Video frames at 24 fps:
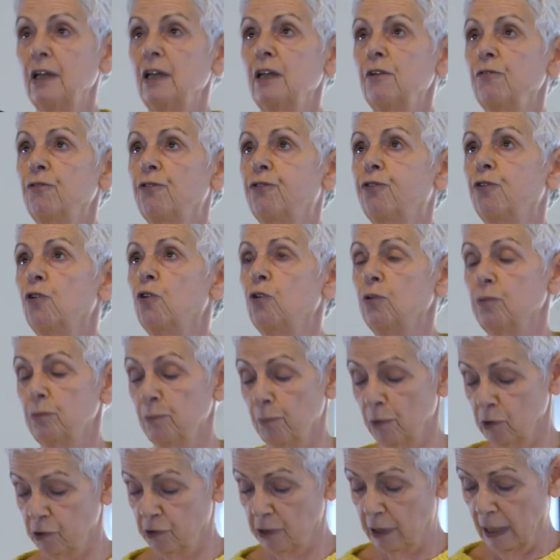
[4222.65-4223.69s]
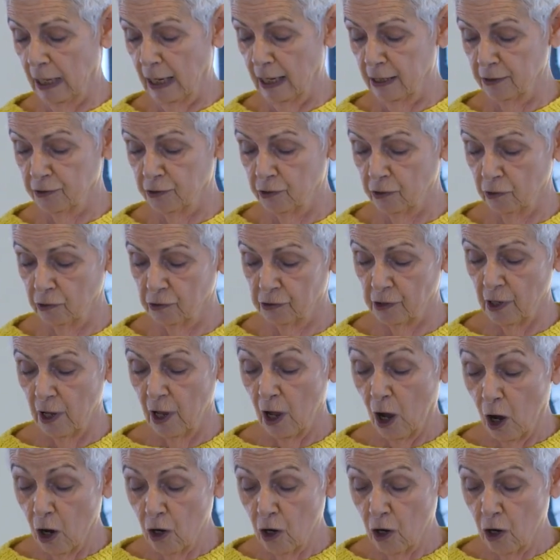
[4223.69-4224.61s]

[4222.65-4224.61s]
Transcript: informed Moscato's